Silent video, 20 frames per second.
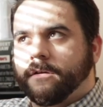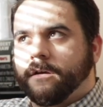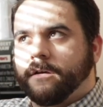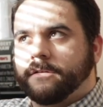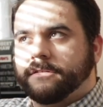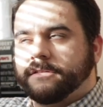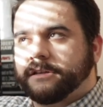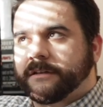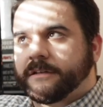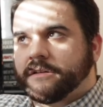
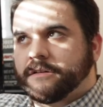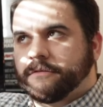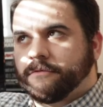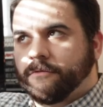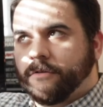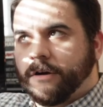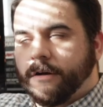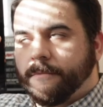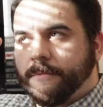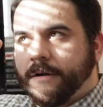the
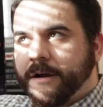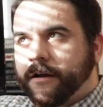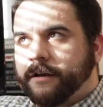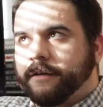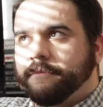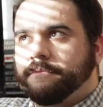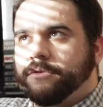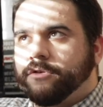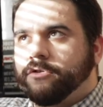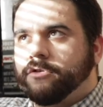where
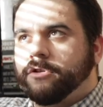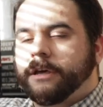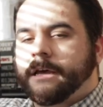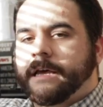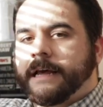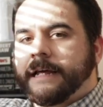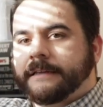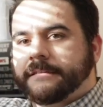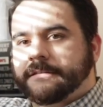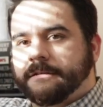American
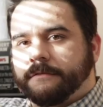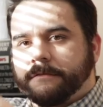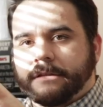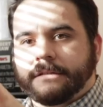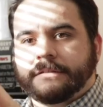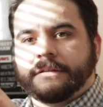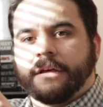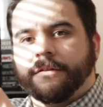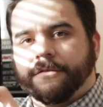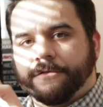Beauty and some of
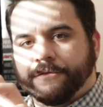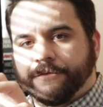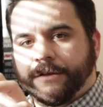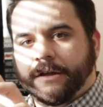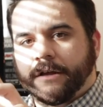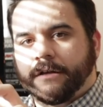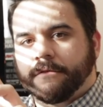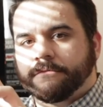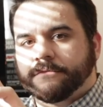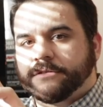these other
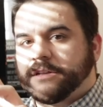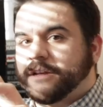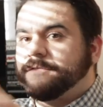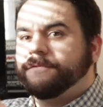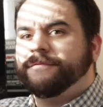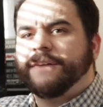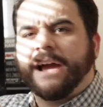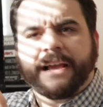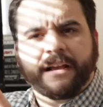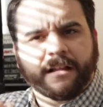films, like
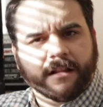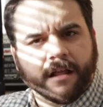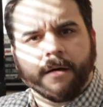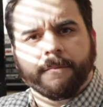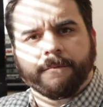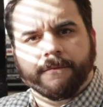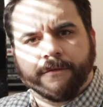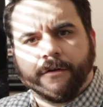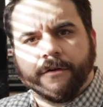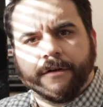Fight
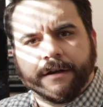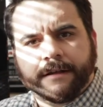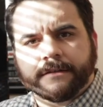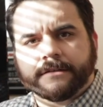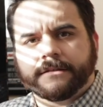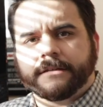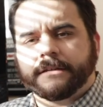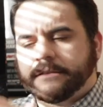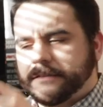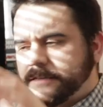Club, for
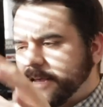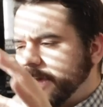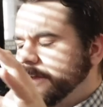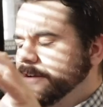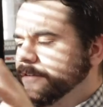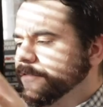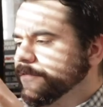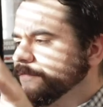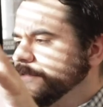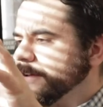instance,
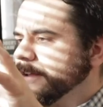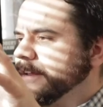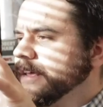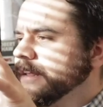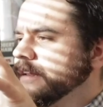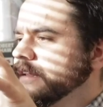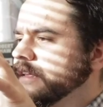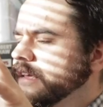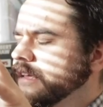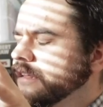kind of fit
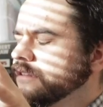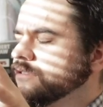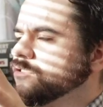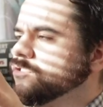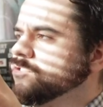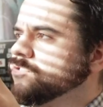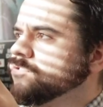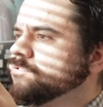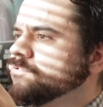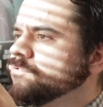in
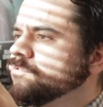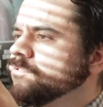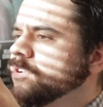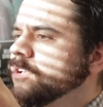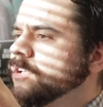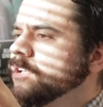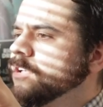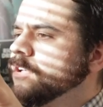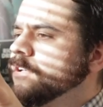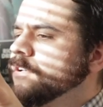into
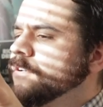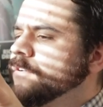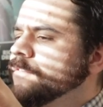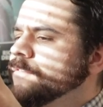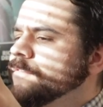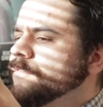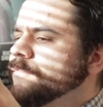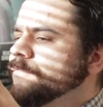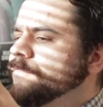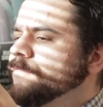
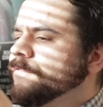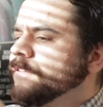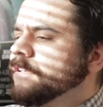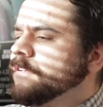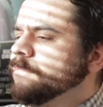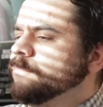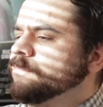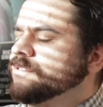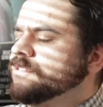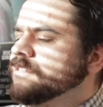
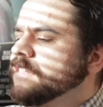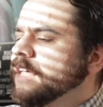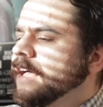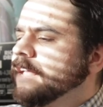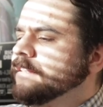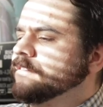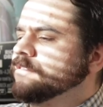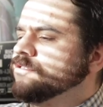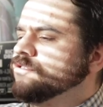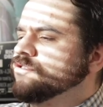films
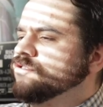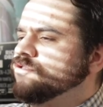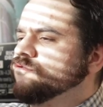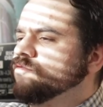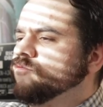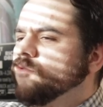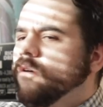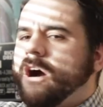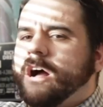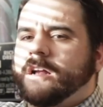that you
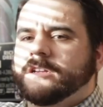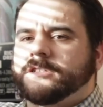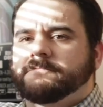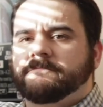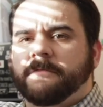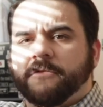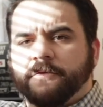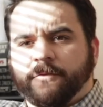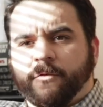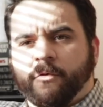
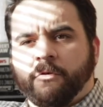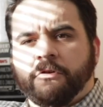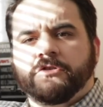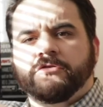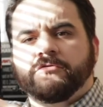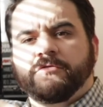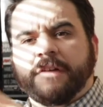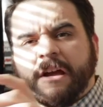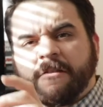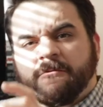watch before
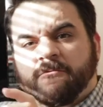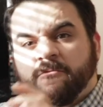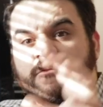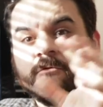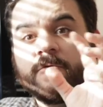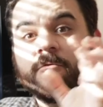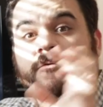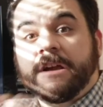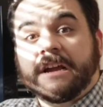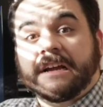you get
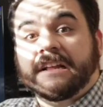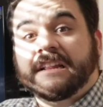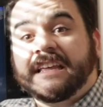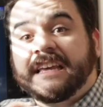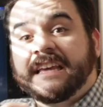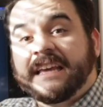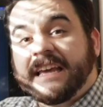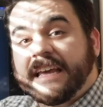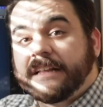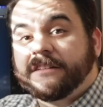
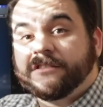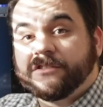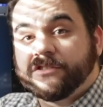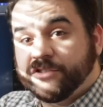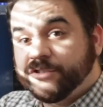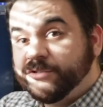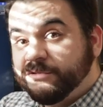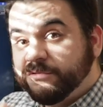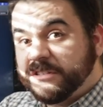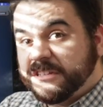really
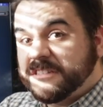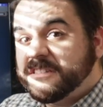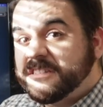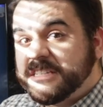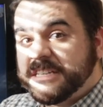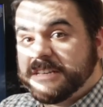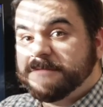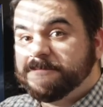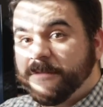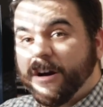into the
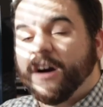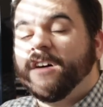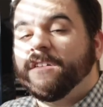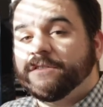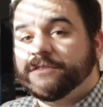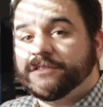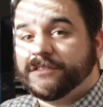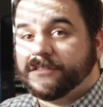deep of